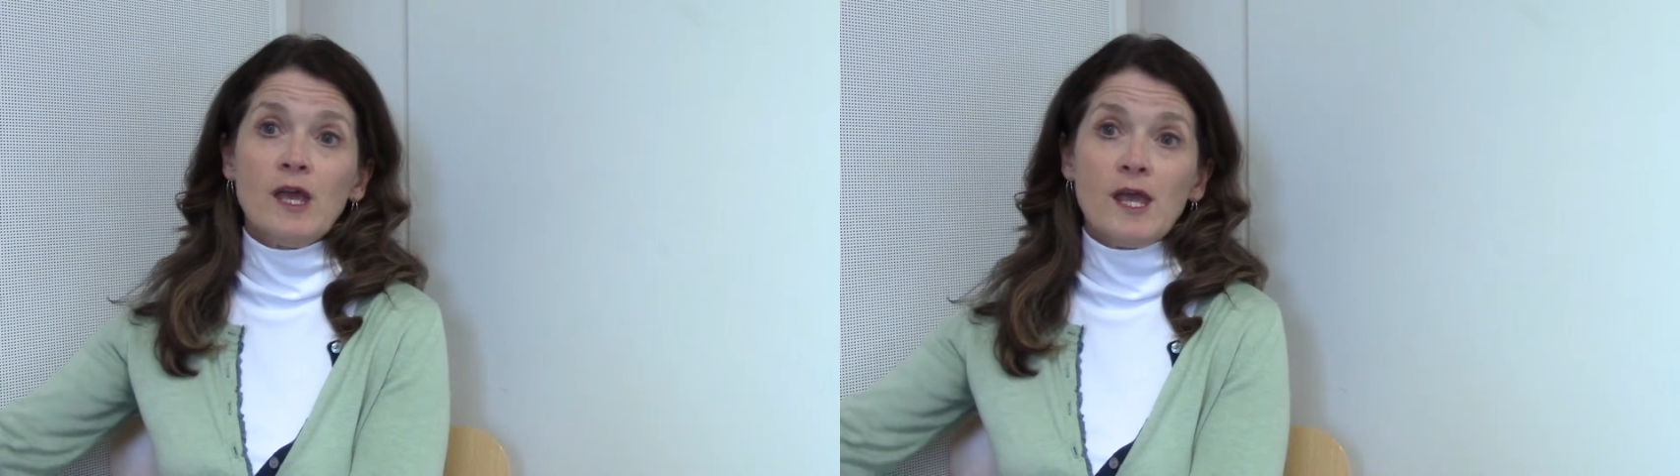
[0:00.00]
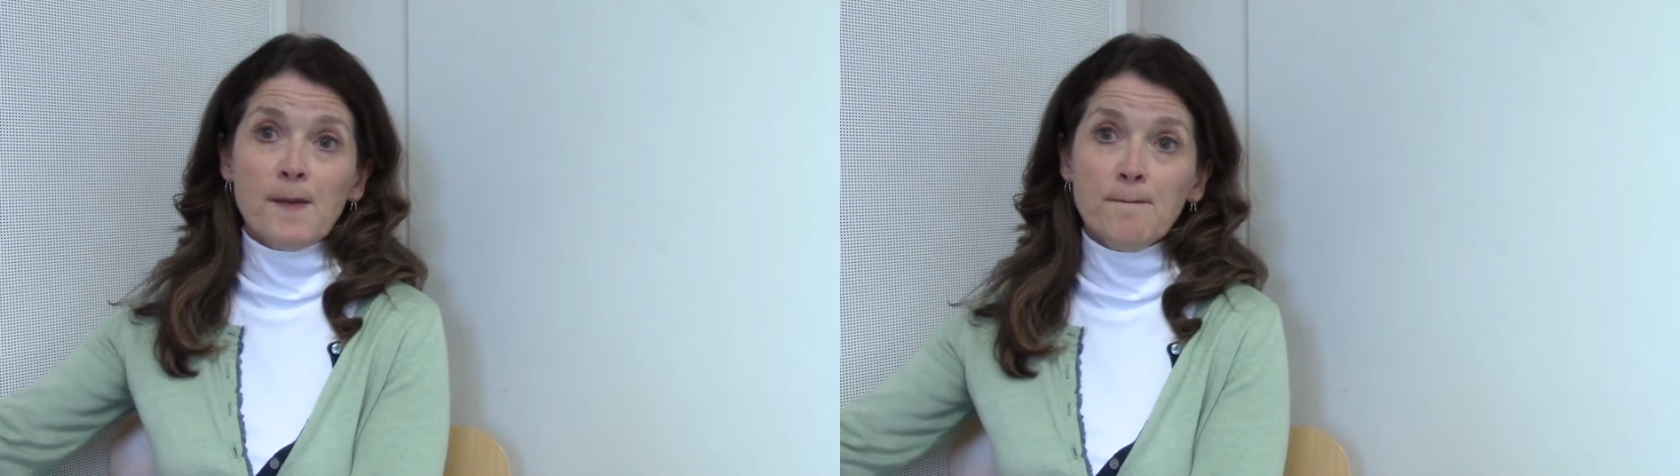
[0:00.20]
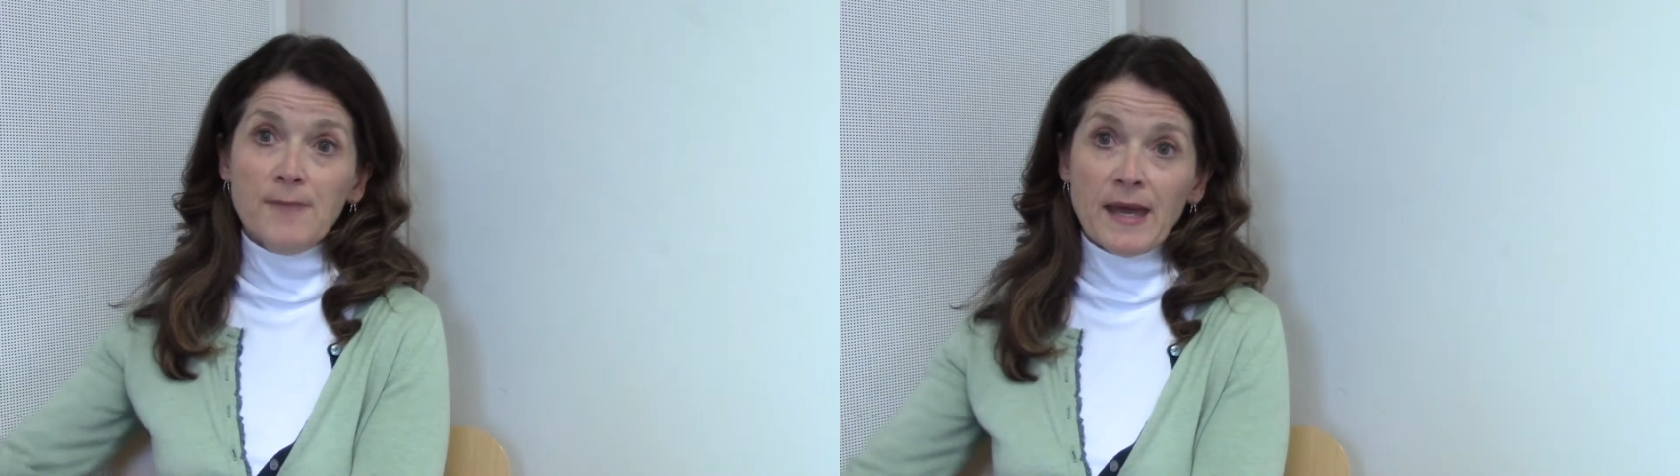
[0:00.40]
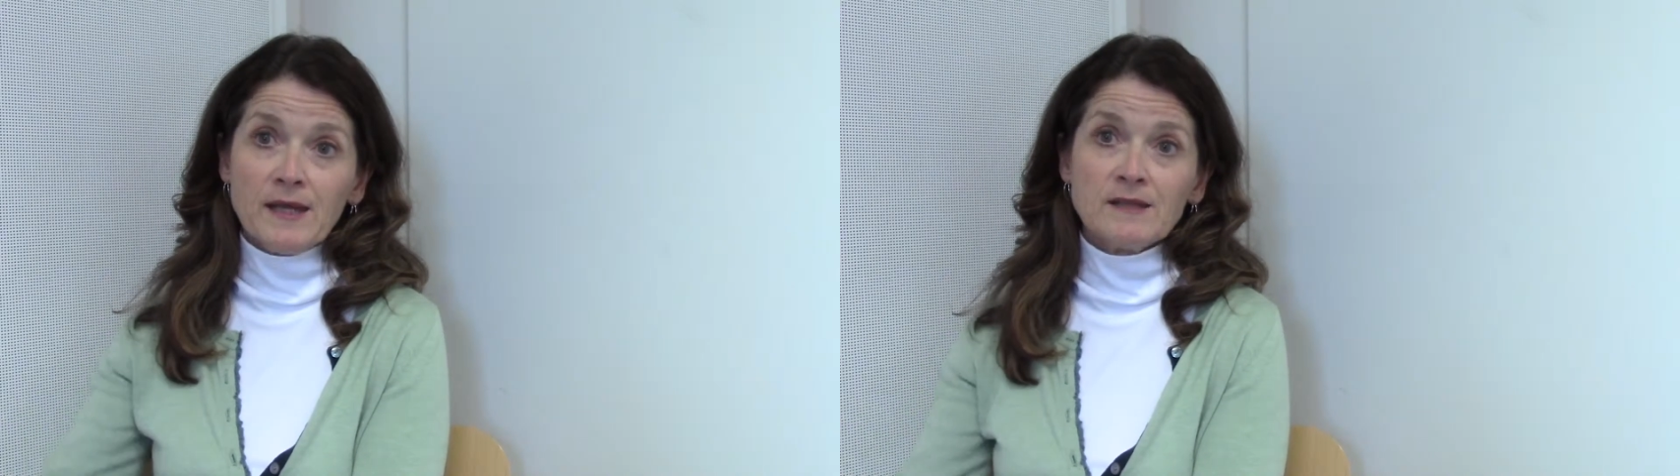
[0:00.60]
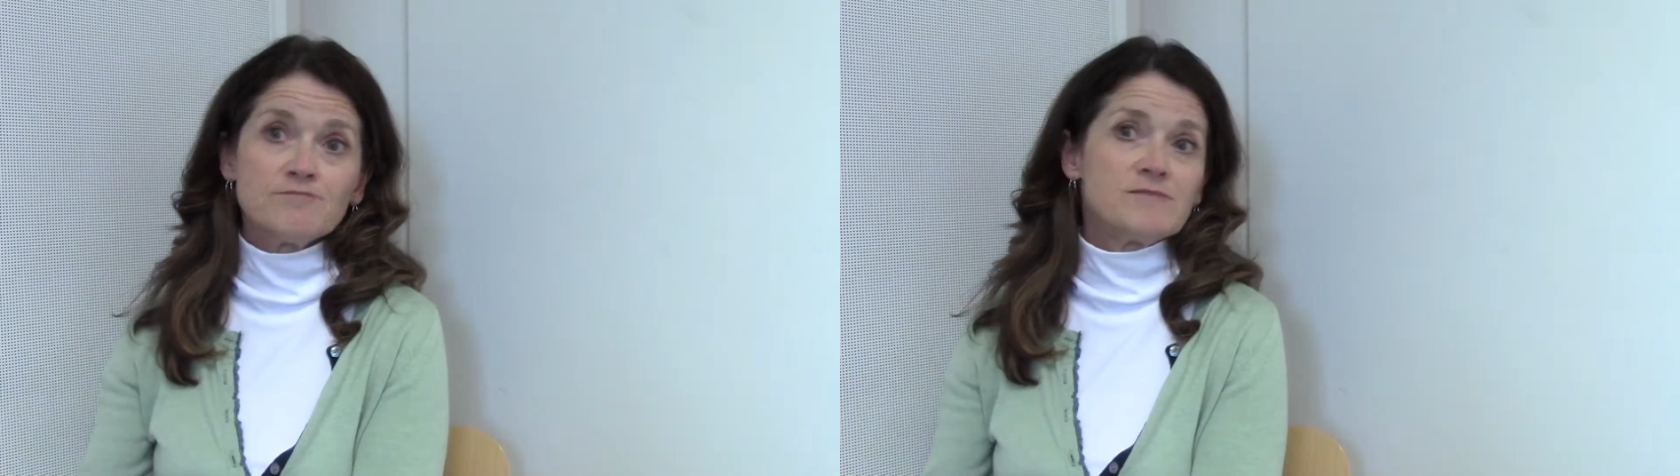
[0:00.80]

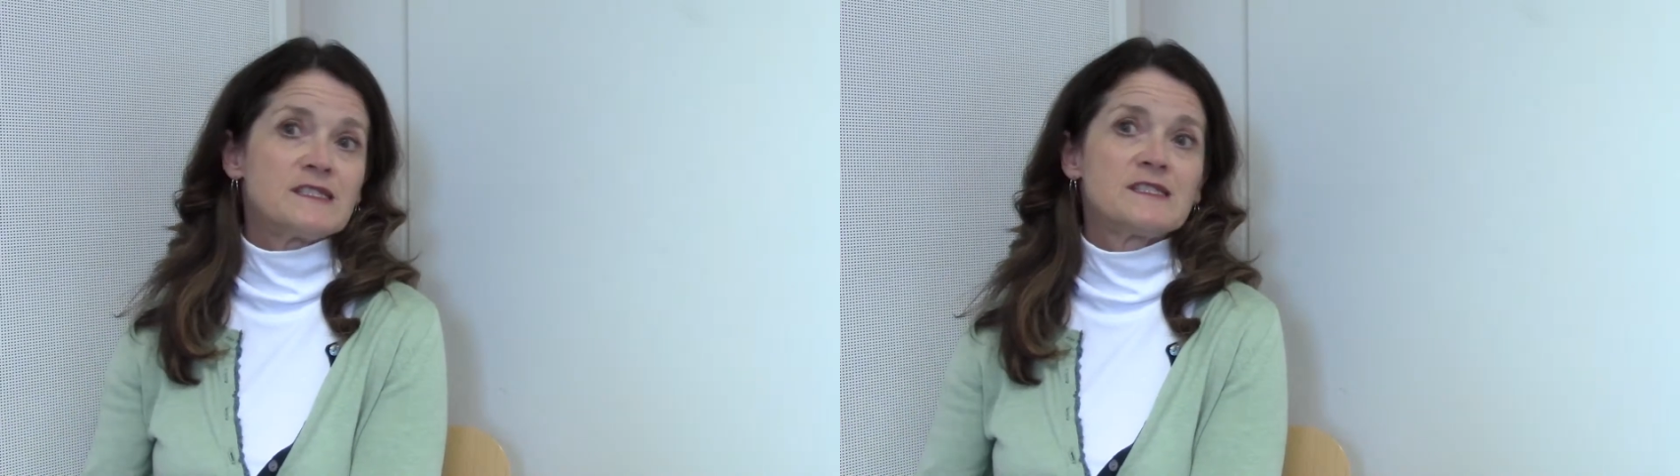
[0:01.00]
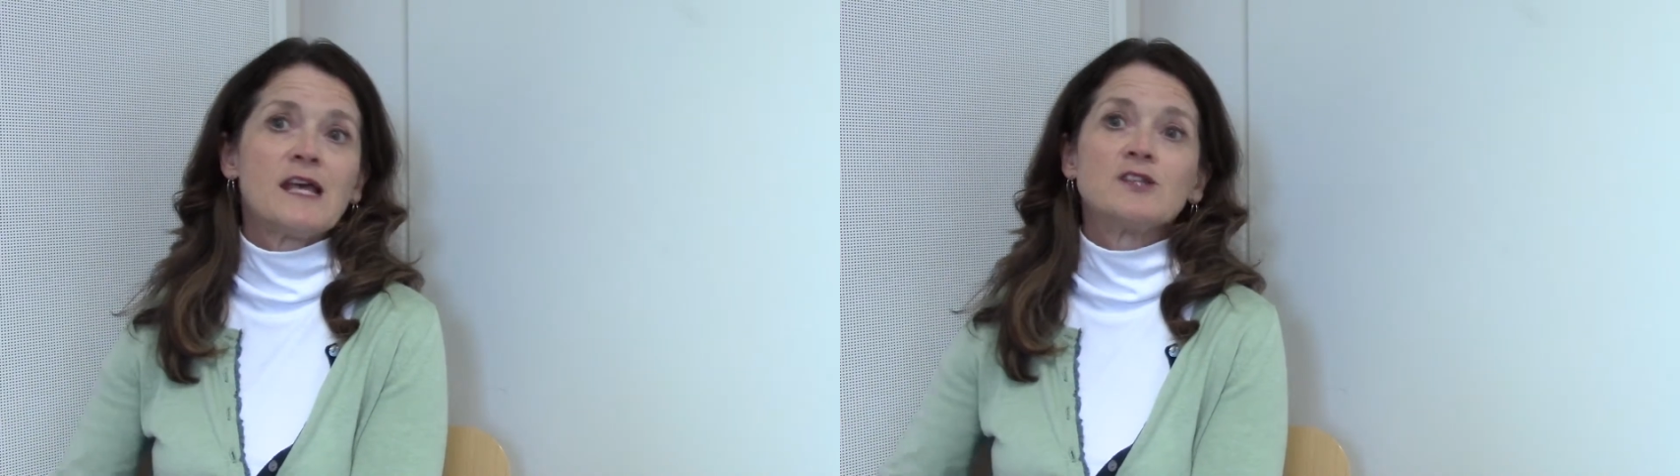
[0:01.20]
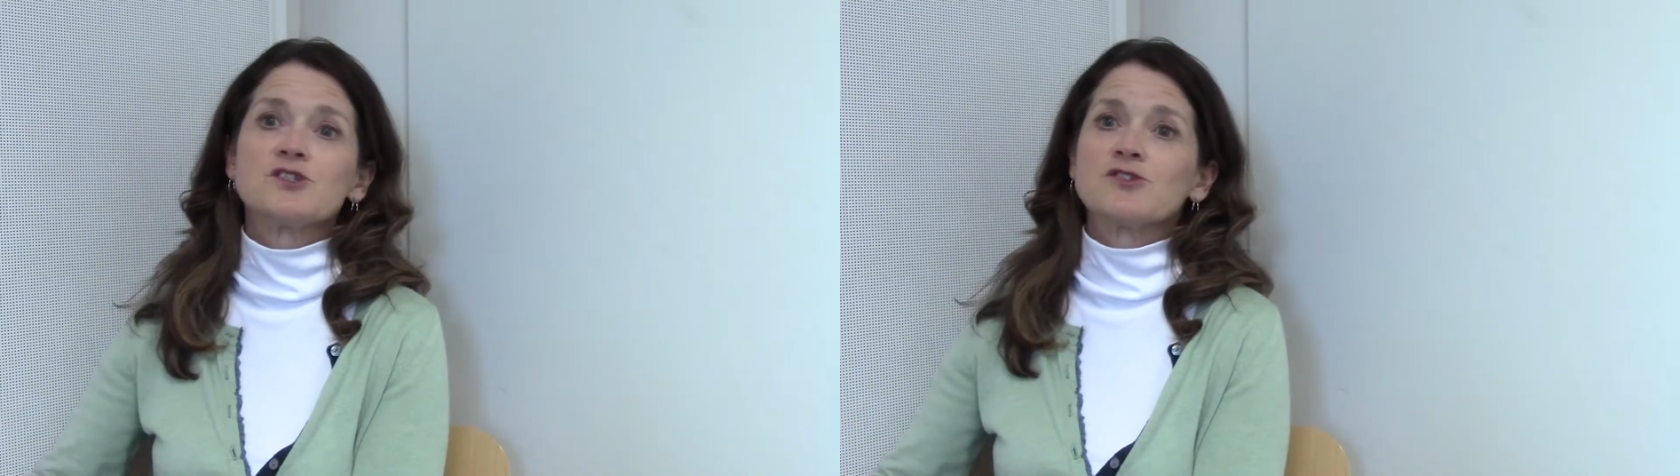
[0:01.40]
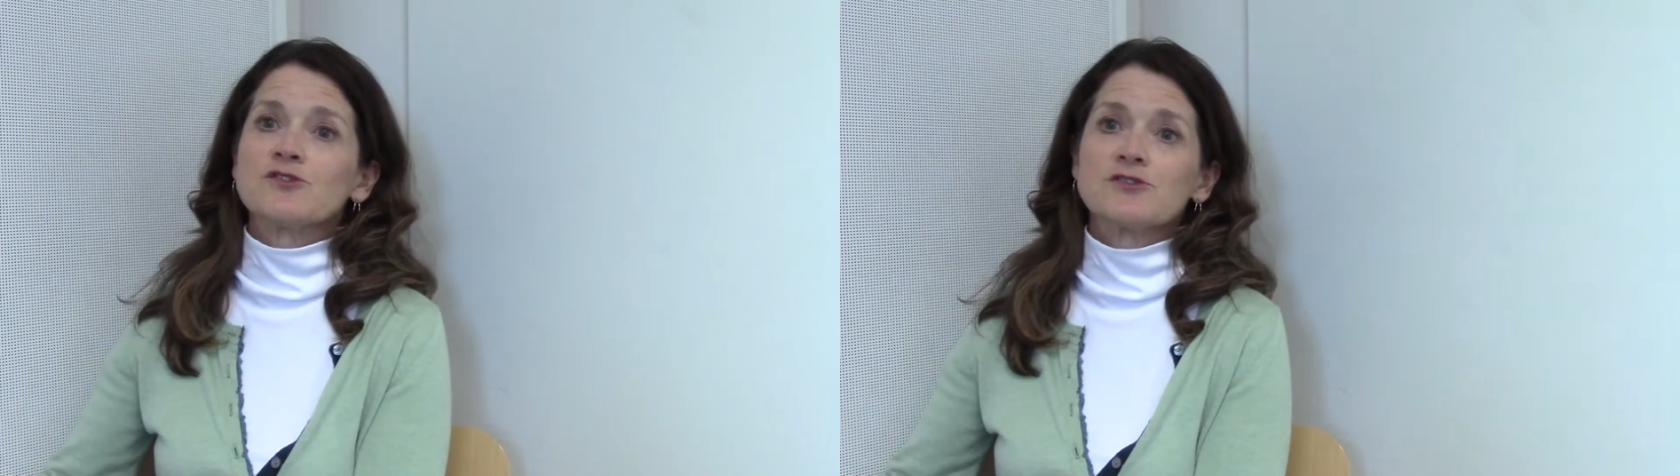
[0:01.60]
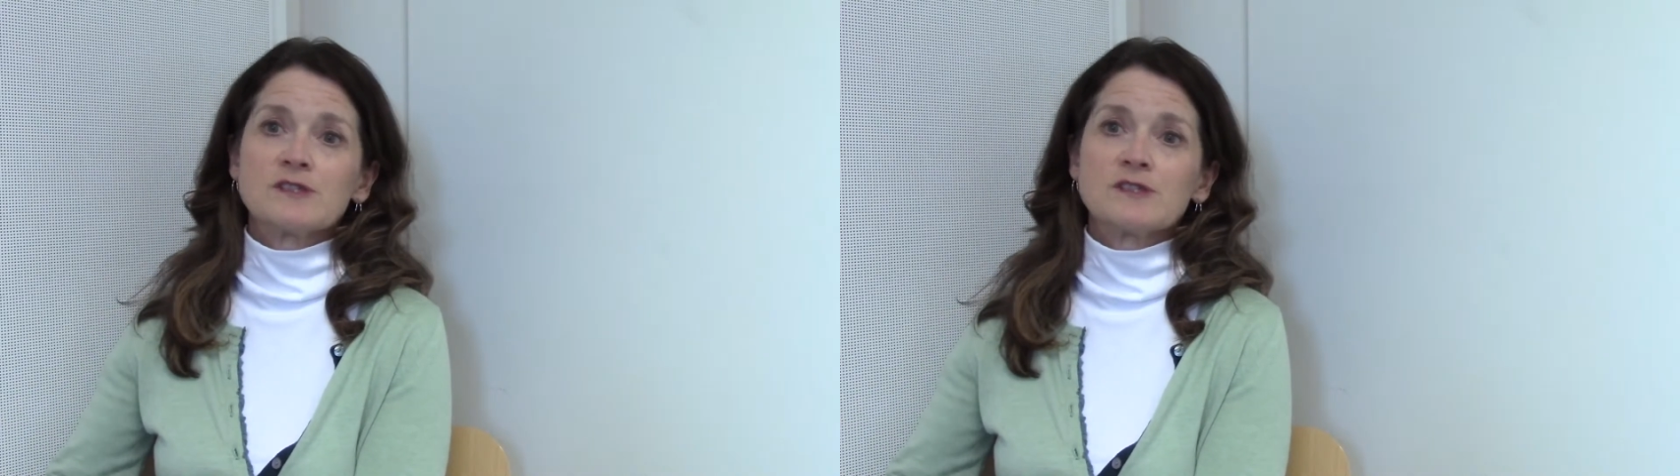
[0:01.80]
embedding sensors